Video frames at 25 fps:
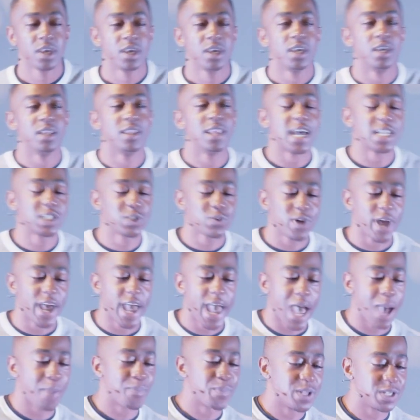And that's what
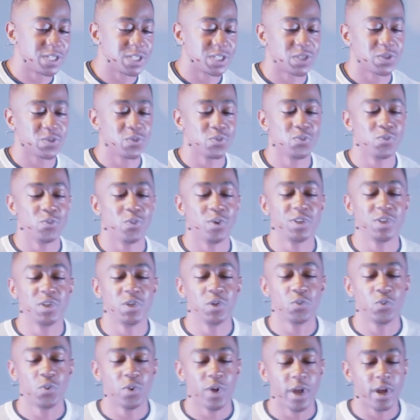happens when
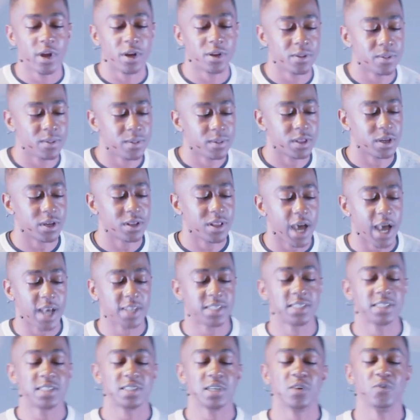you wear the
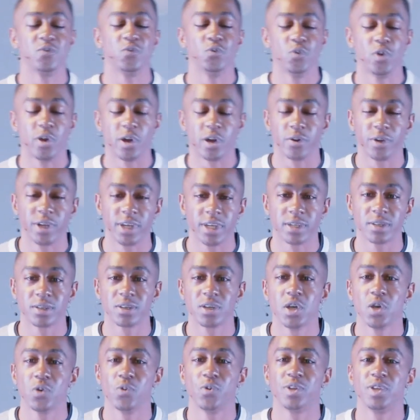glasses of worry,
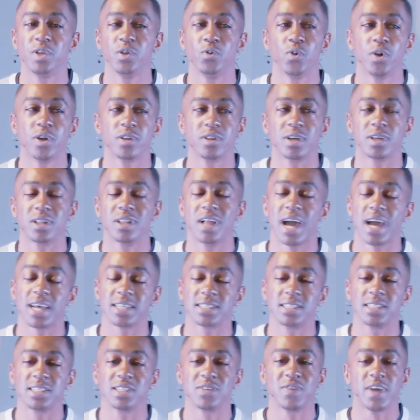when you wear the
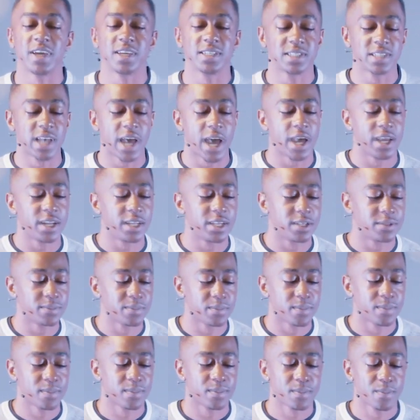glasses of anxiety.
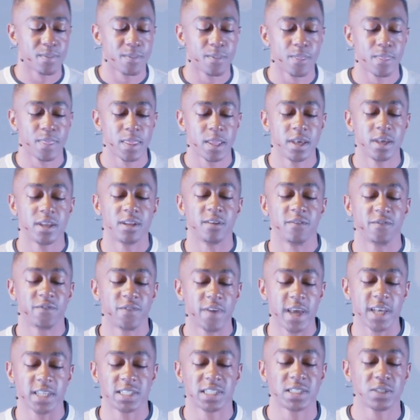It
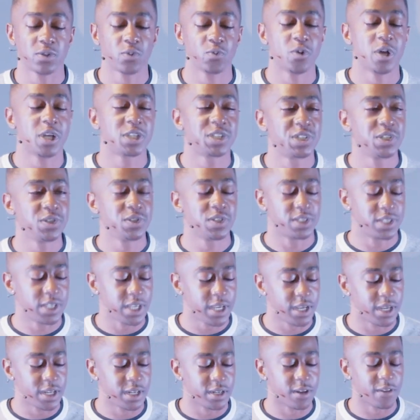affects what you
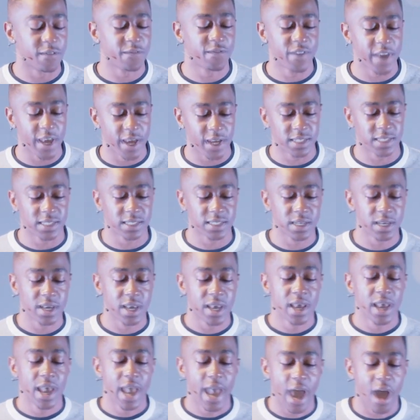see and it affects
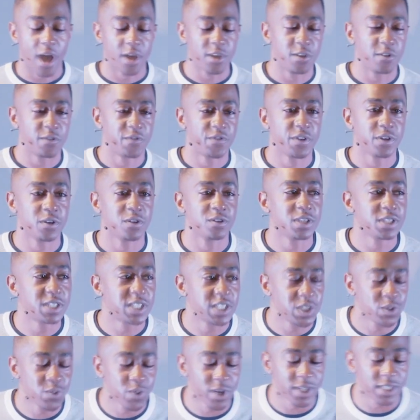how you feel. This
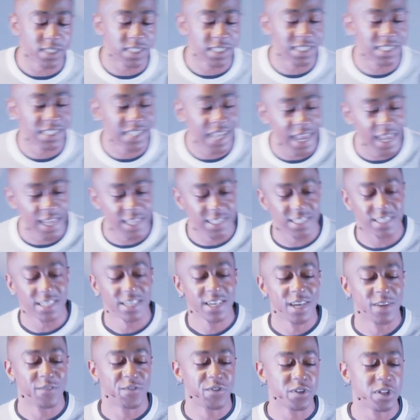is what it says
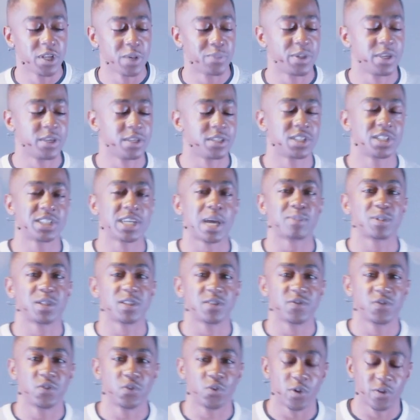in Philippians chapter
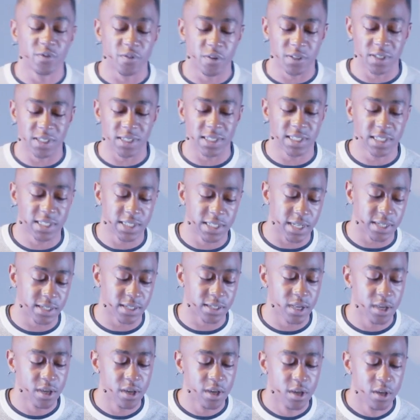4, verses 6
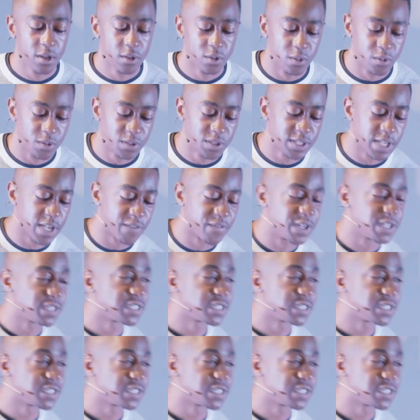through 7.